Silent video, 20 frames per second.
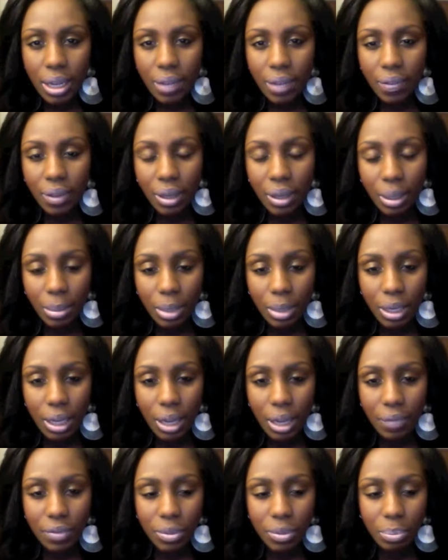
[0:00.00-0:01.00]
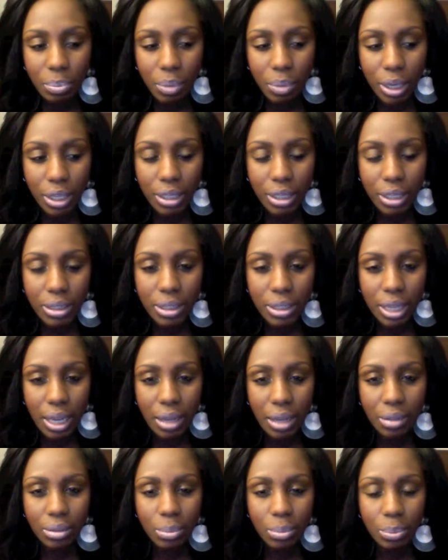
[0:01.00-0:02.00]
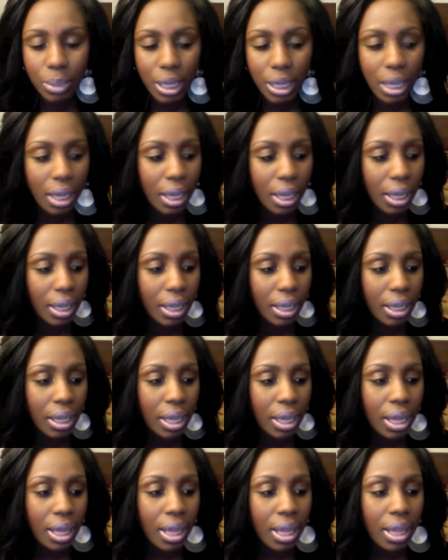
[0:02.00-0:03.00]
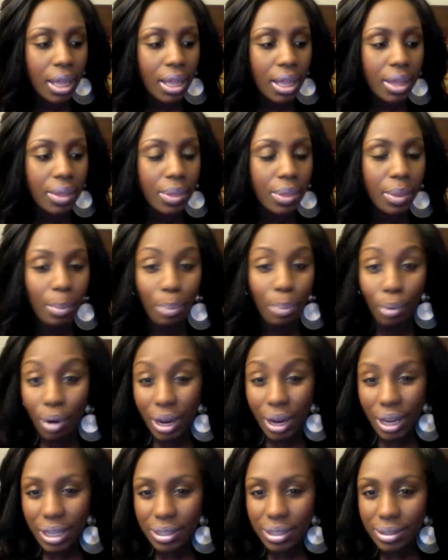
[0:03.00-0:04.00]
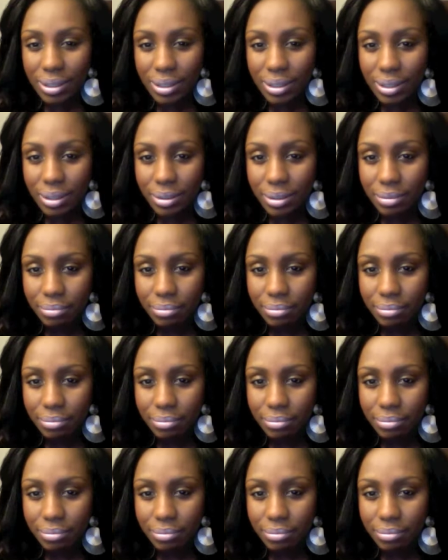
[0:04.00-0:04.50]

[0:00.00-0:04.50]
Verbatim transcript: I think I'm going to have to break it down by the brands.